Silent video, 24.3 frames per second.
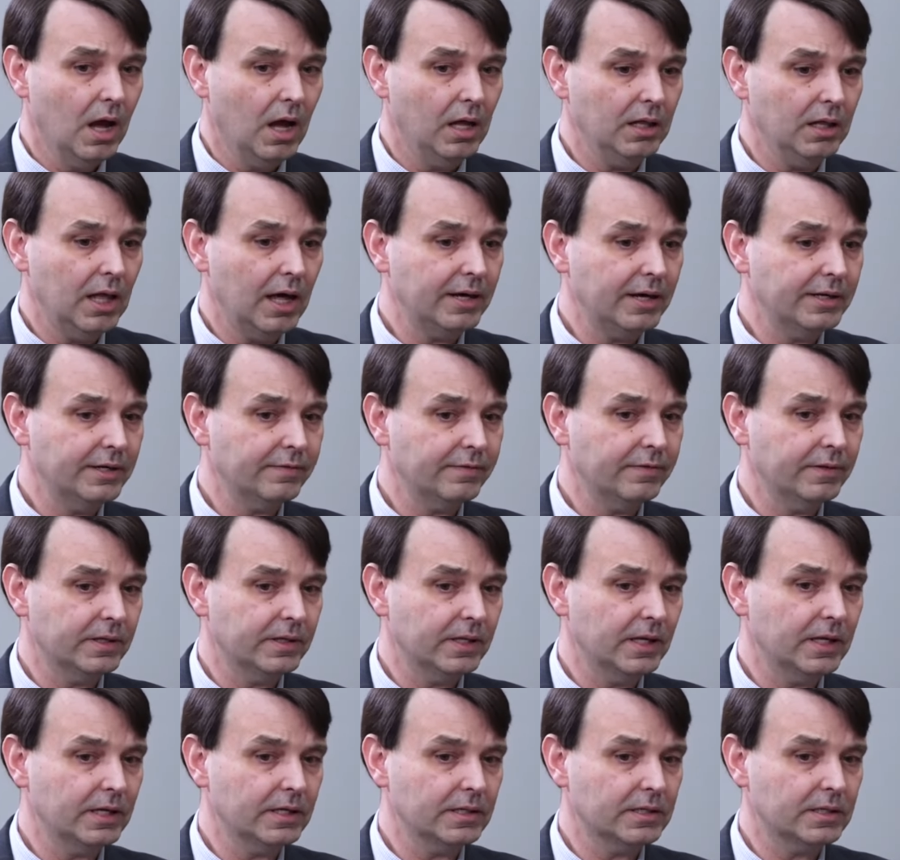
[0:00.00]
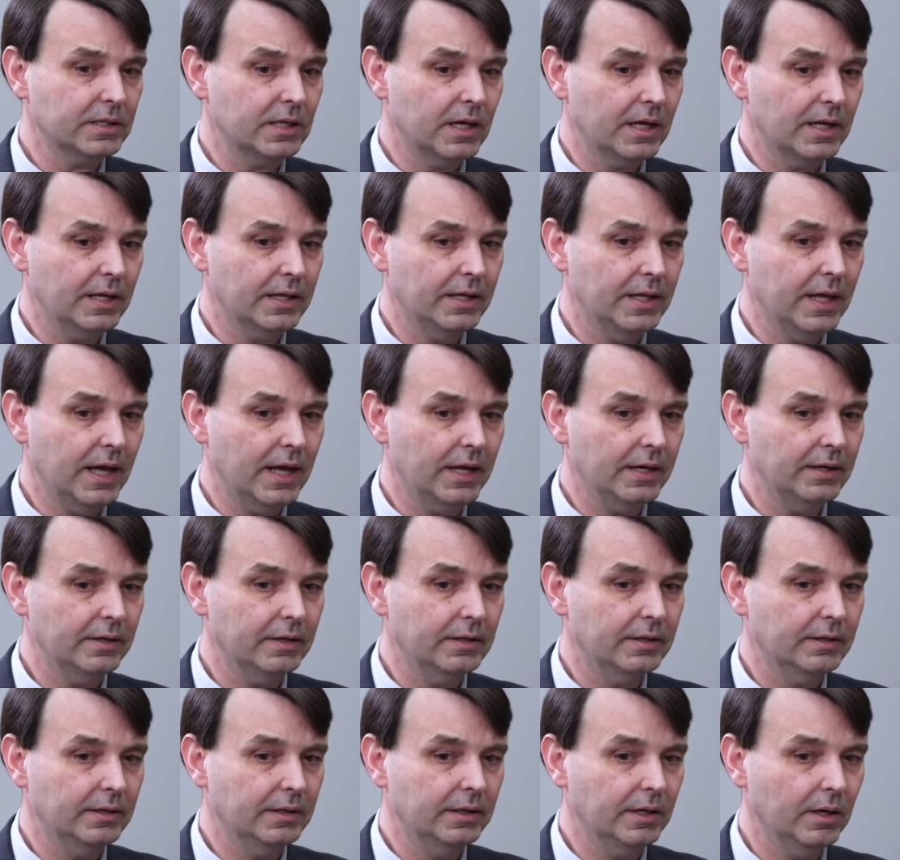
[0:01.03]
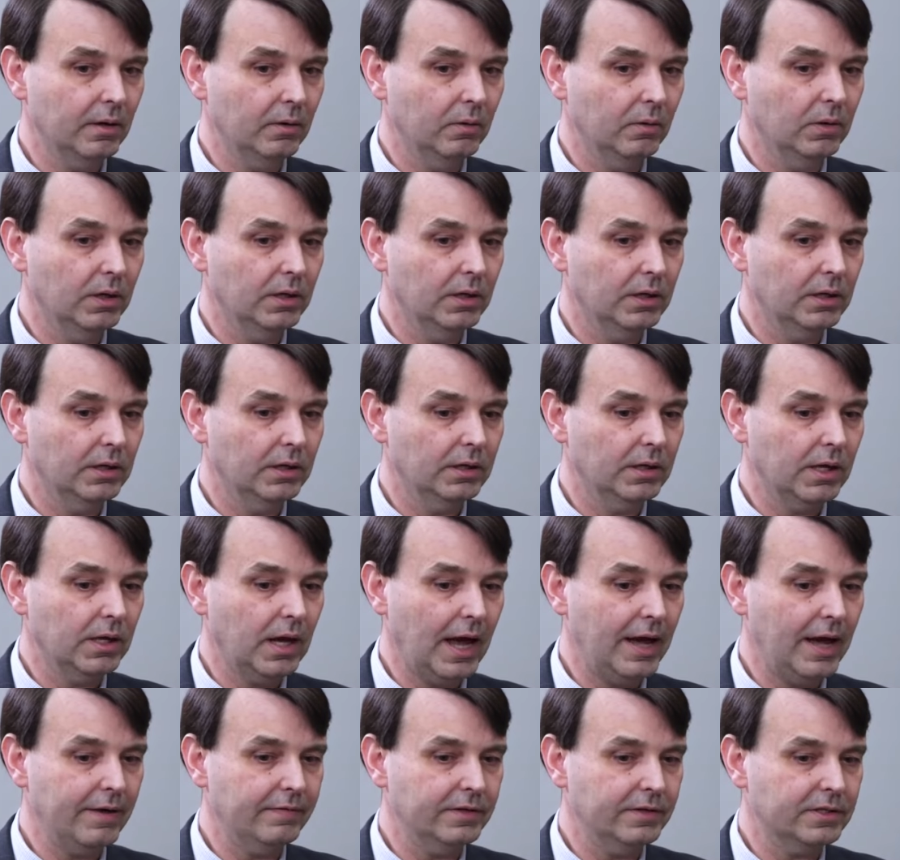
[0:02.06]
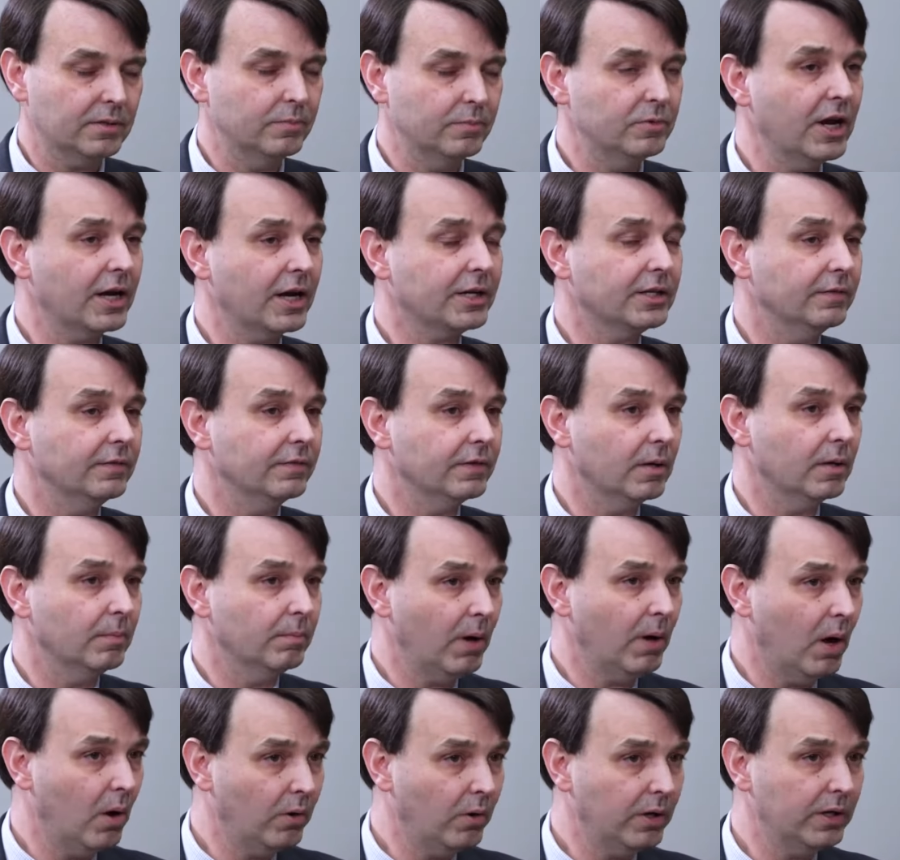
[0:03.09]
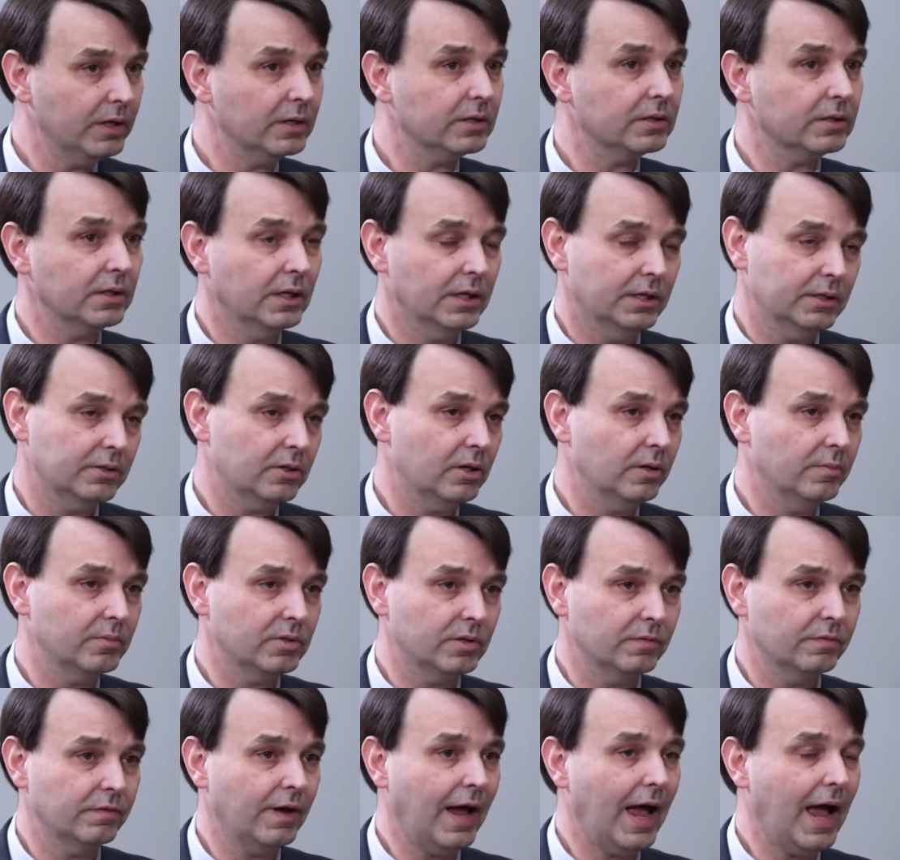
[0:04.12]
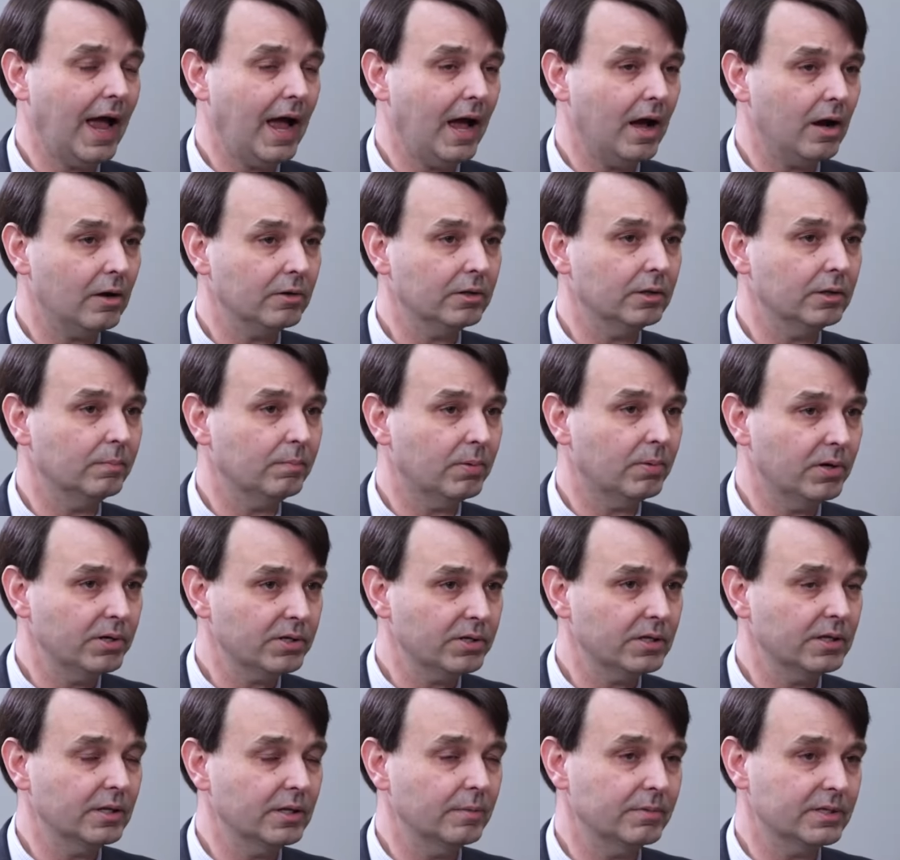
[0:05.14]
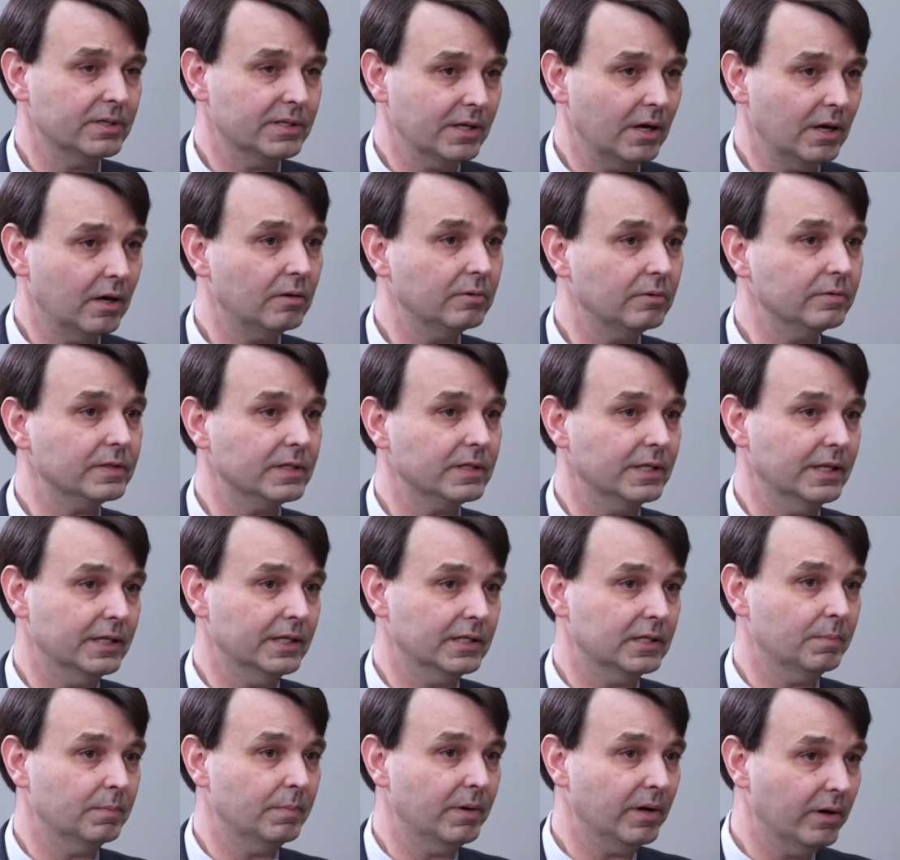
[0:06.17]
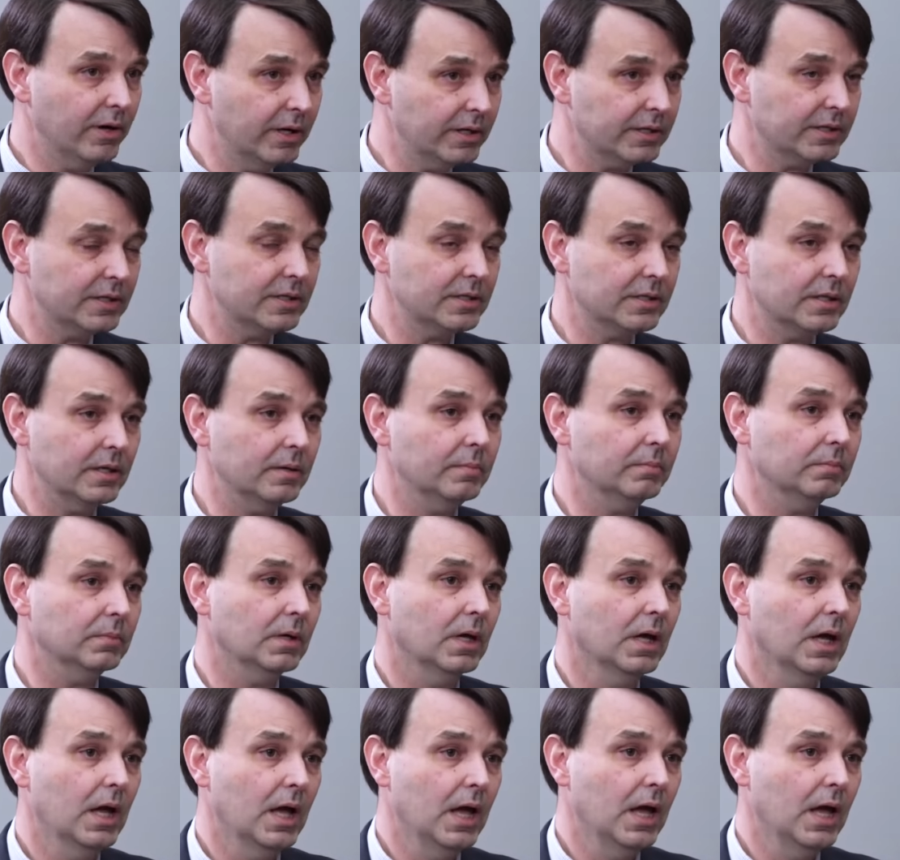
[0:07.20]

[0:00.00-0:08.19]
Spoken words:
a lot of different things that, have a subjective component in terms of how the person themselves experiences them.